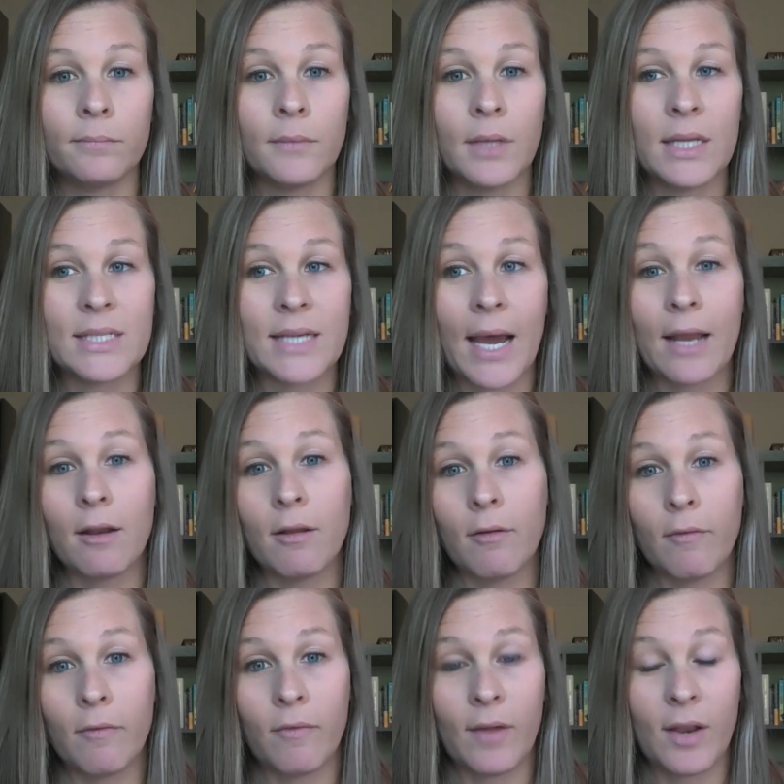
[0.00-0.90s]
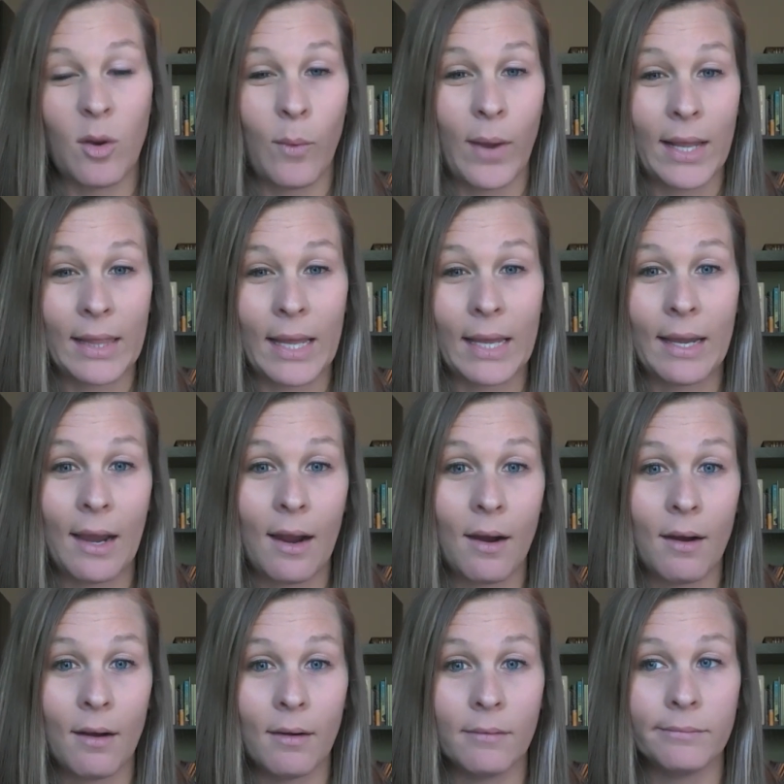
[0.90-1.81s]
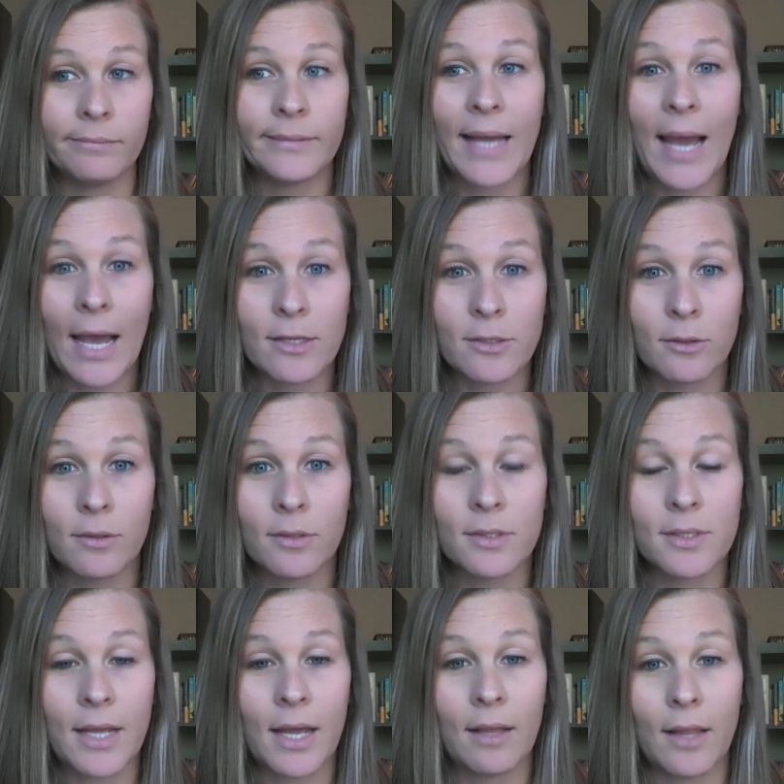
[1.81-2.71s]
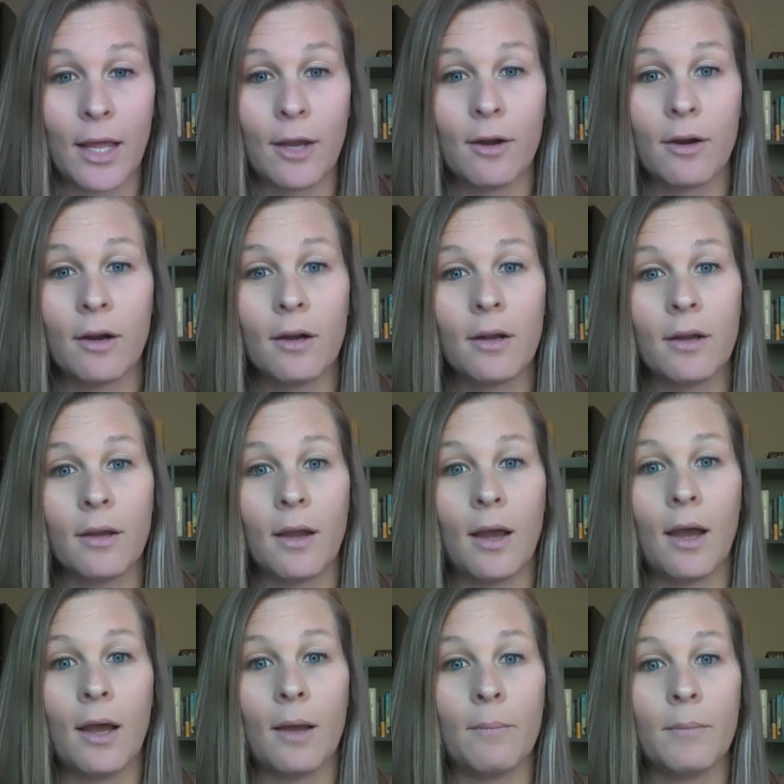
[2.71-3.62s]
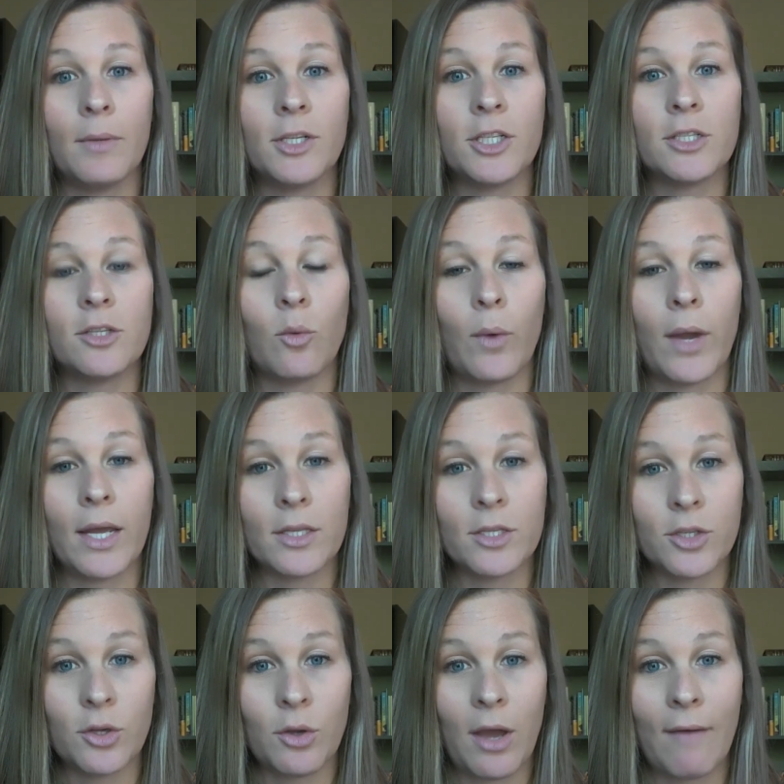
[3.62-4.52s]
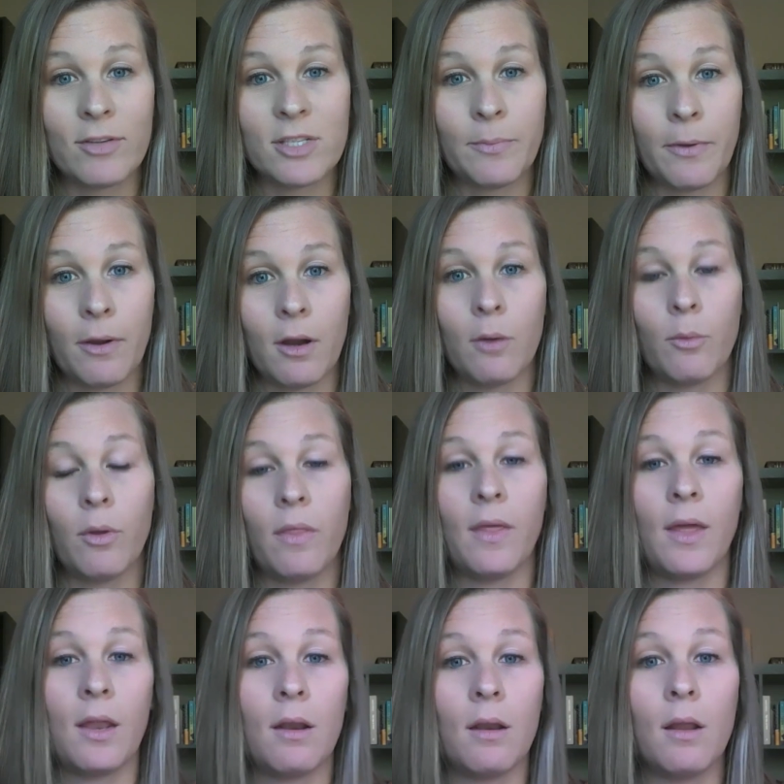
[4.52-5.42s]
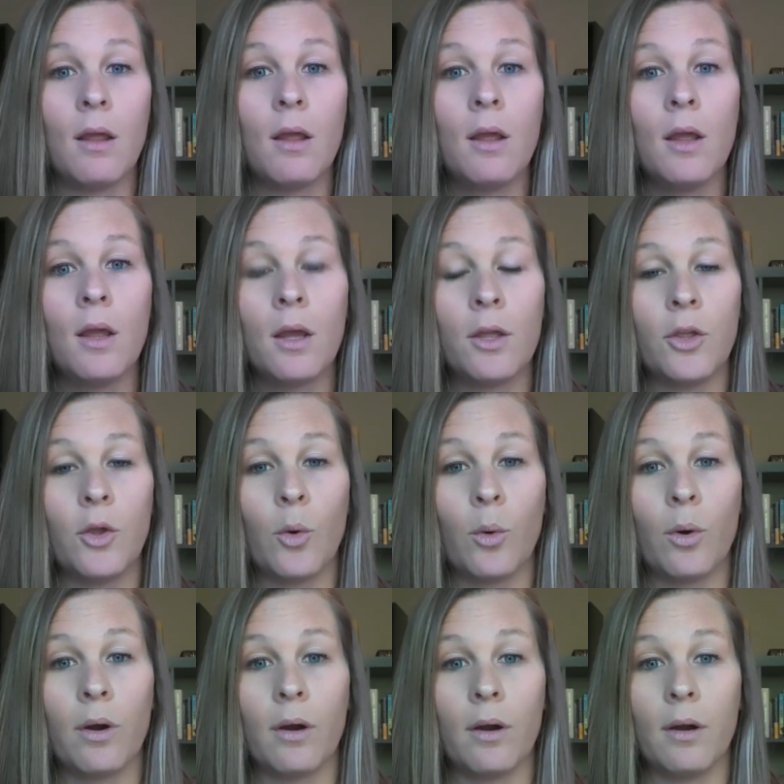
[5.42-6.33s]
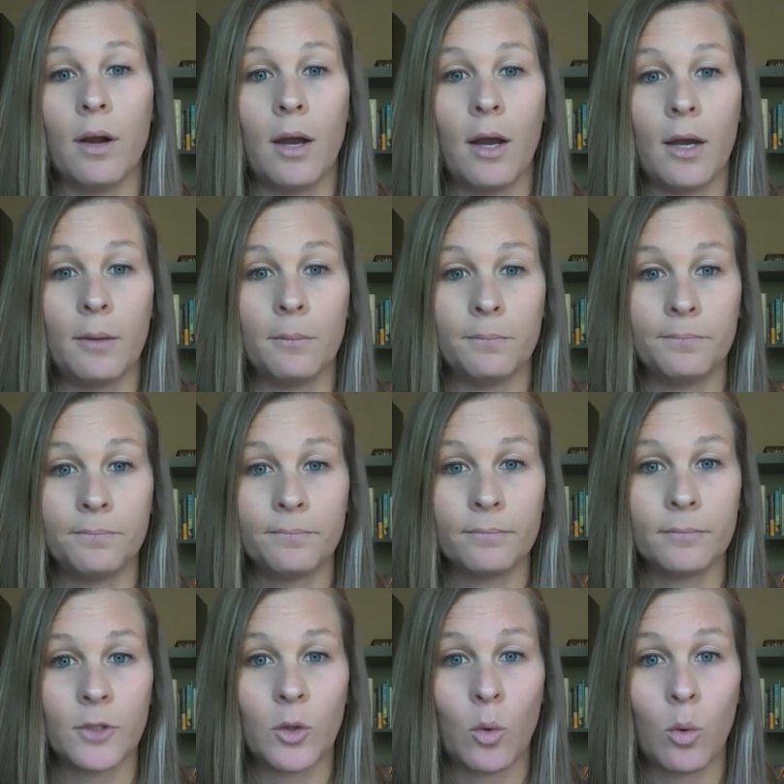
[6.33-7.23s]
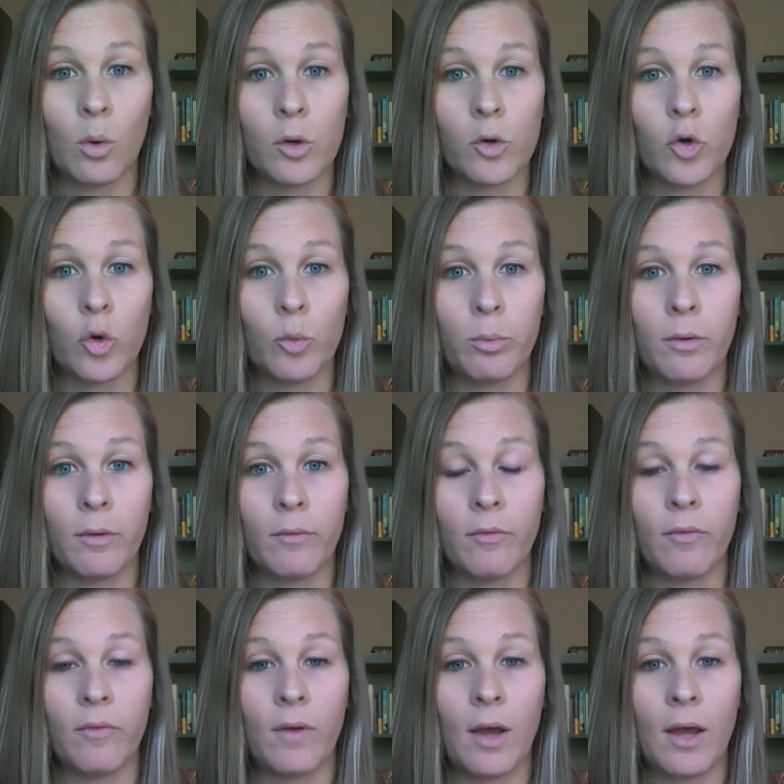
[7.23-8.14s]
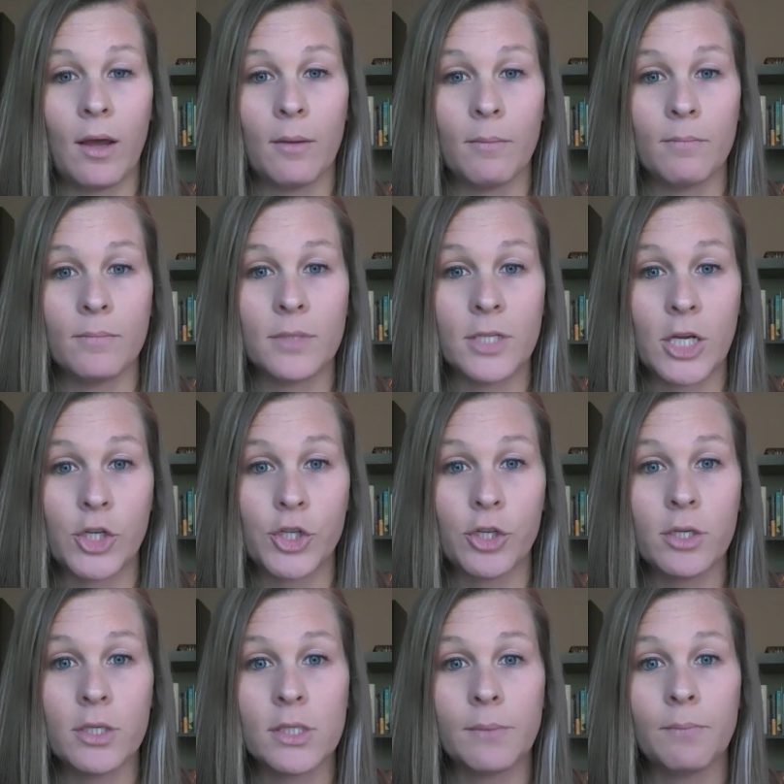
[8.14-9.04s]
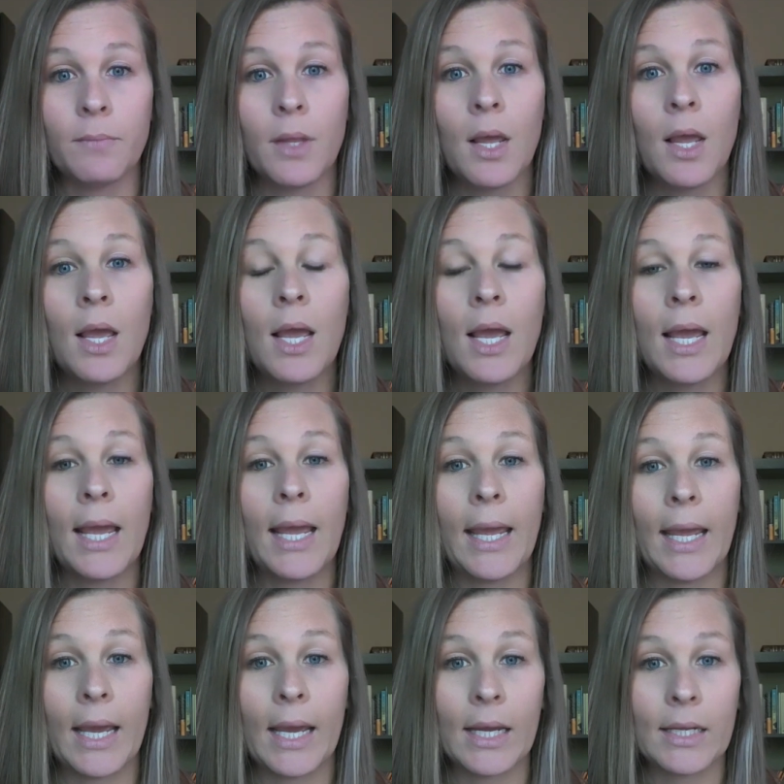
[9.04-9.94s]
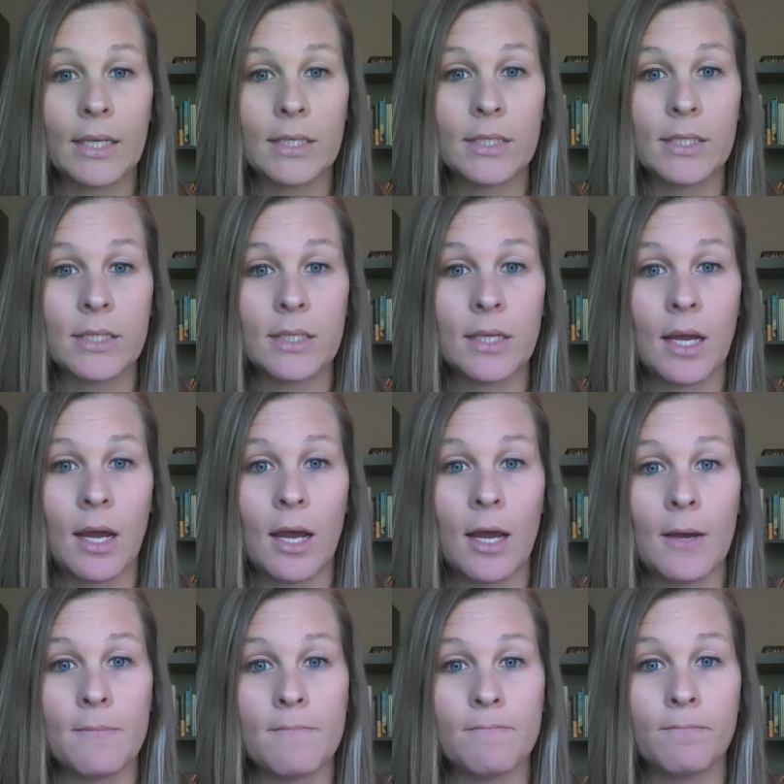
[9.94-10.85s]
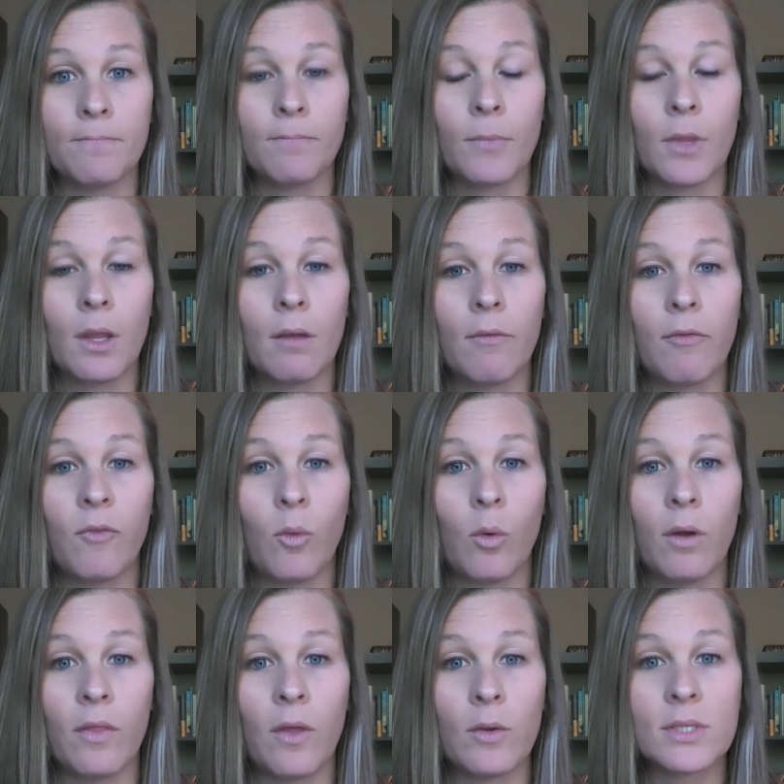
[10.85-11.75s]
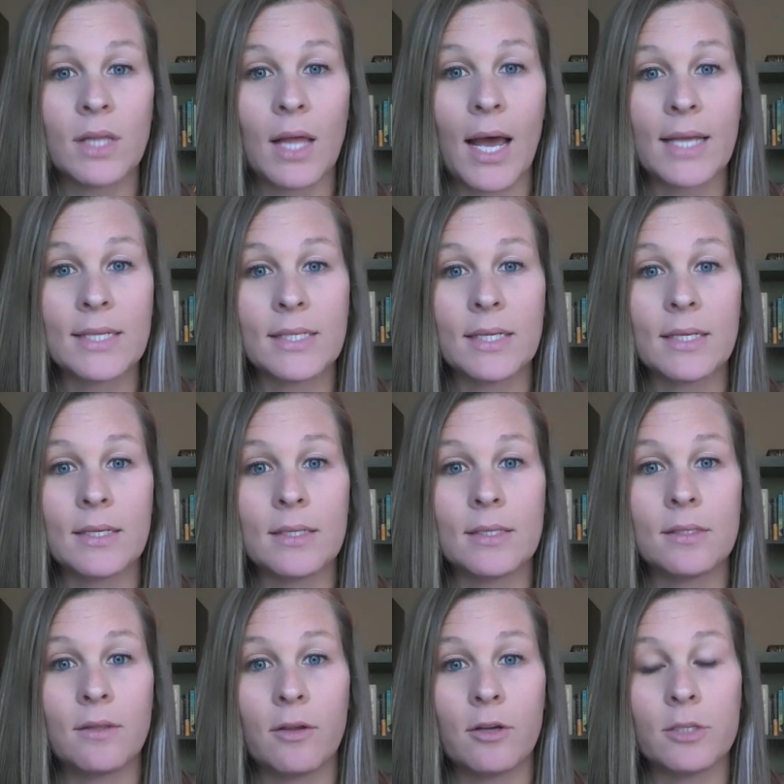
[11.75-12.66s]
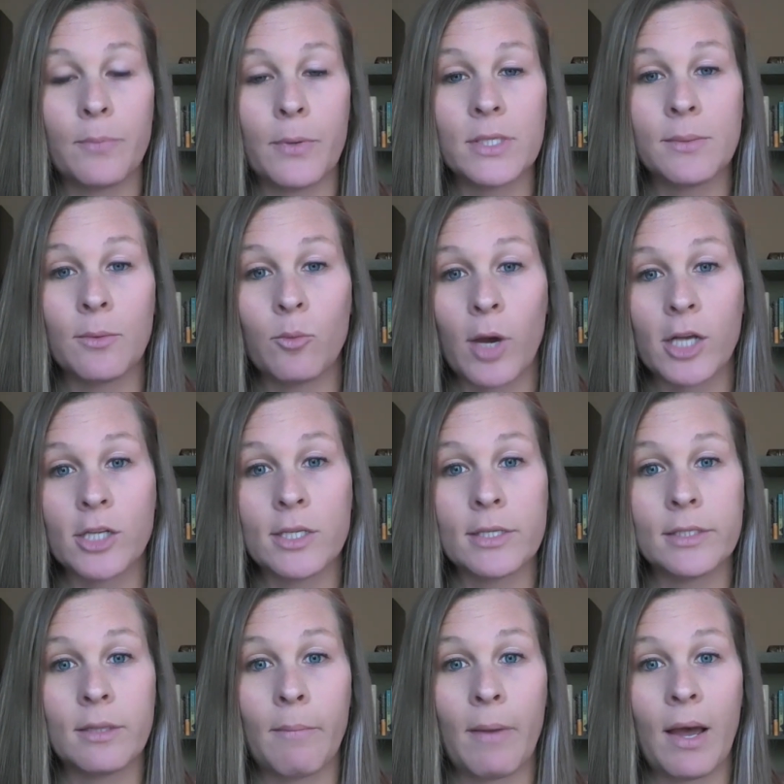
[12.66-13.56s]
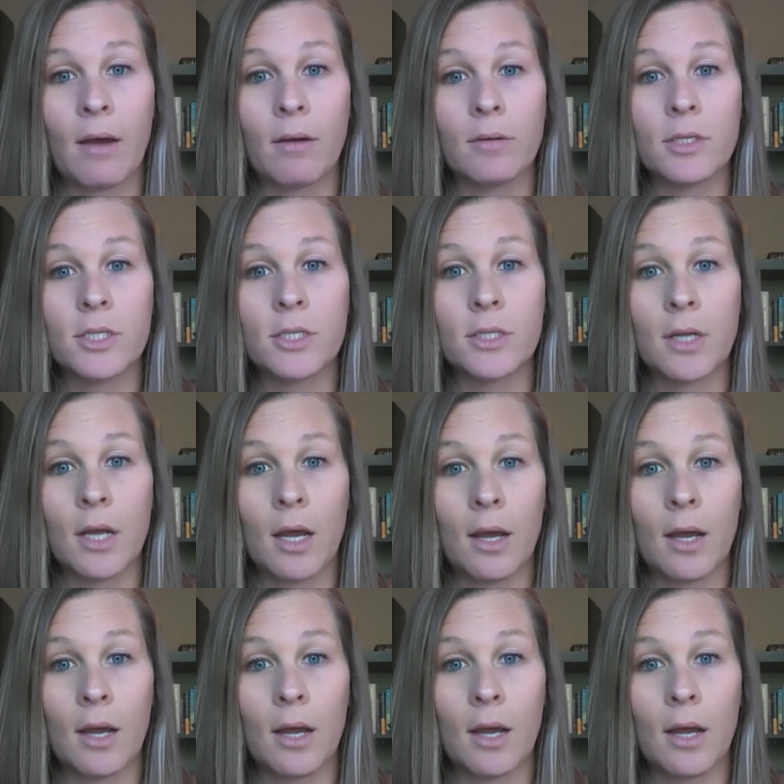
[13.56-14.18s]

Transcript: It's kind of, in a way, like our castles at Glenkirk. It's just a way to have spirit within your core group of teachers. And for those classes, there's been some questions about